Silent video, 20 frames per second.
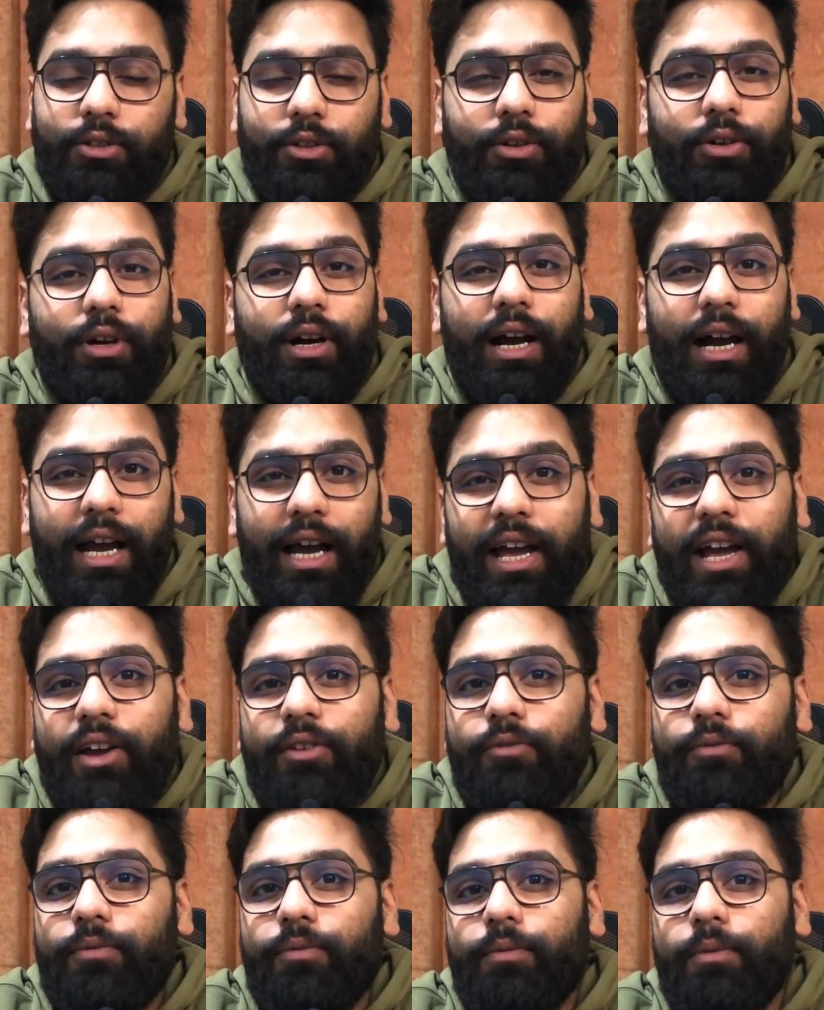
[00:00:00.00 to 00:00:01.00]
So I
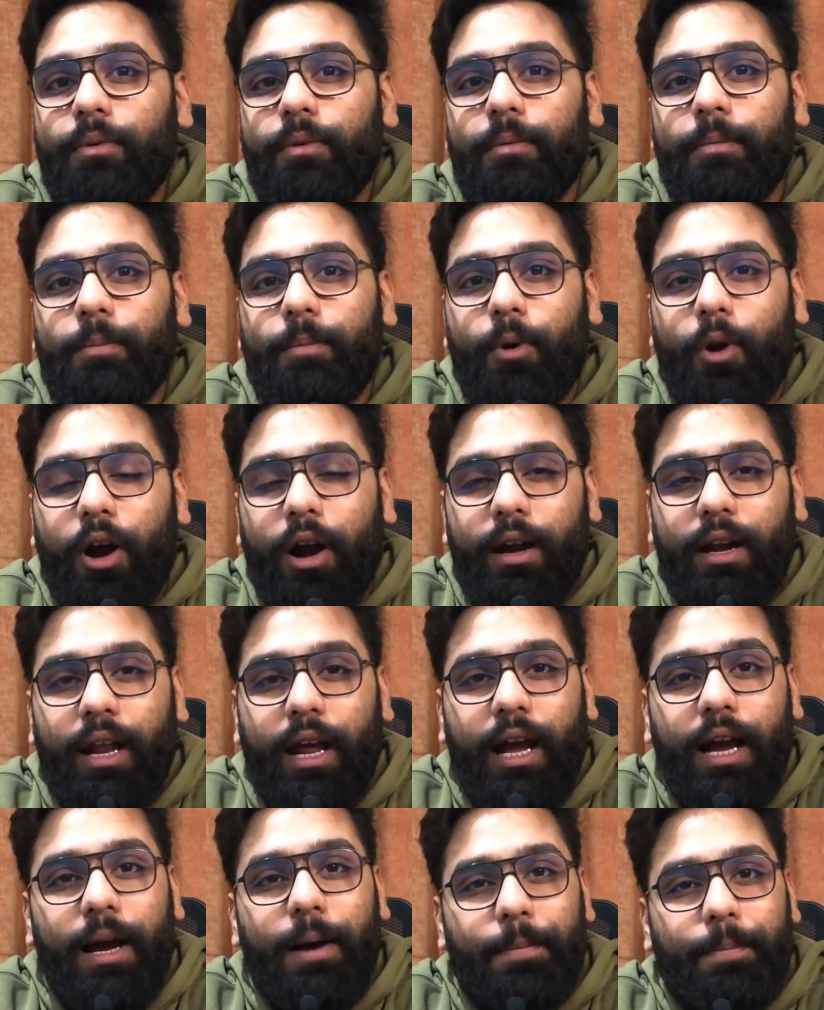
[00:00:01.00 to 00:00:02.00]
have brought
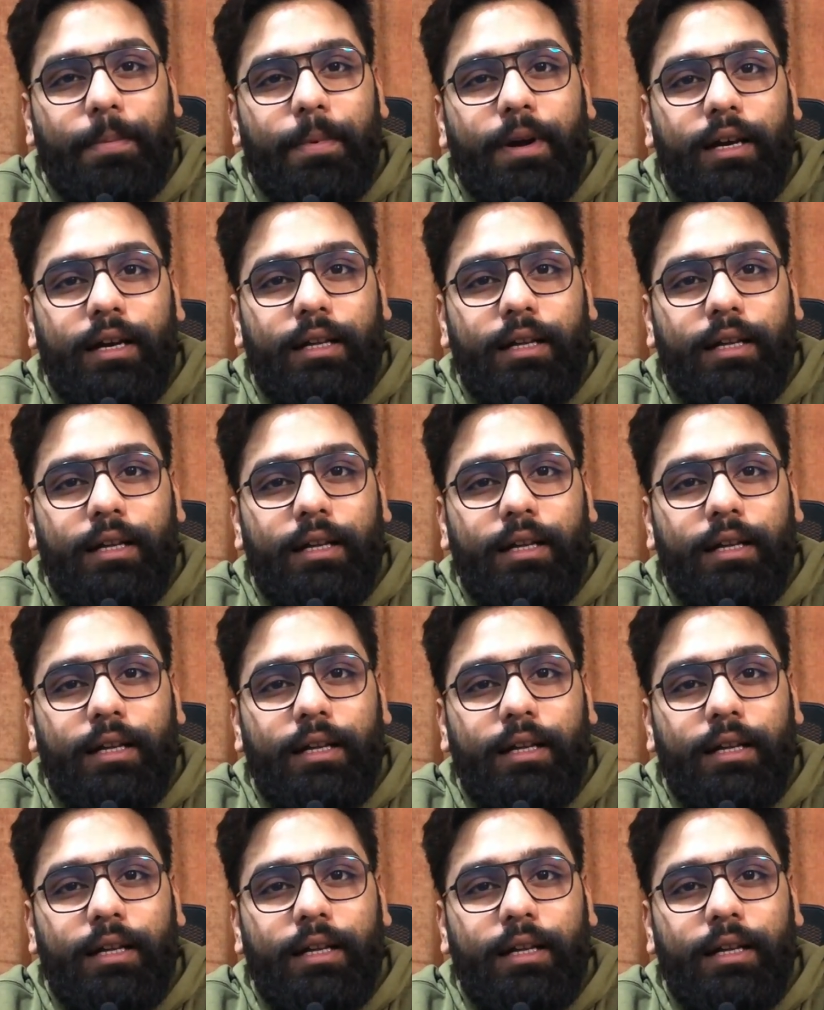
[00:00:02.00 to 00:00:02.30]
up